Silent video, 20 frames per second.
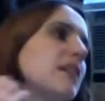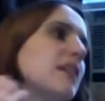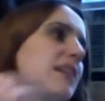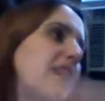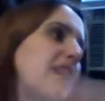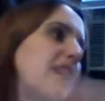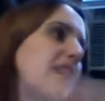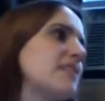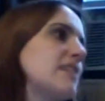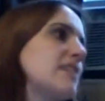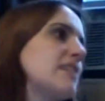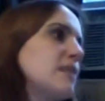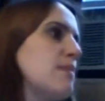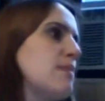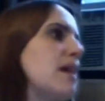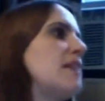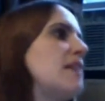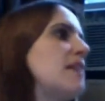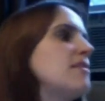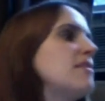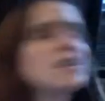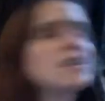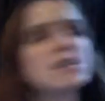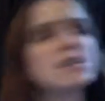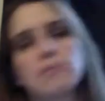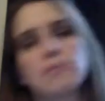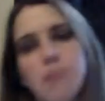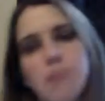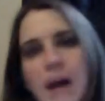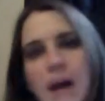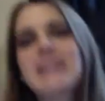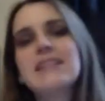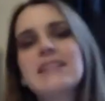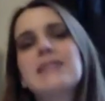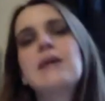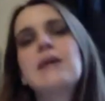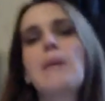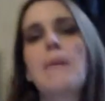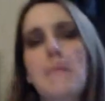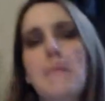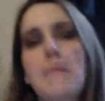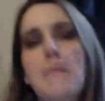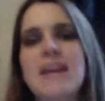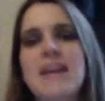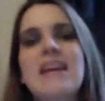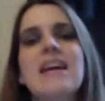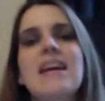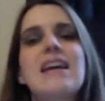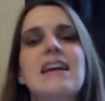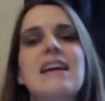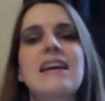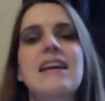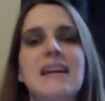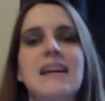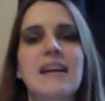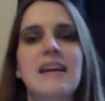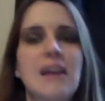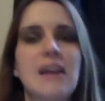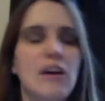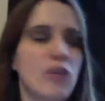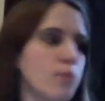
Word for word: less than men despite being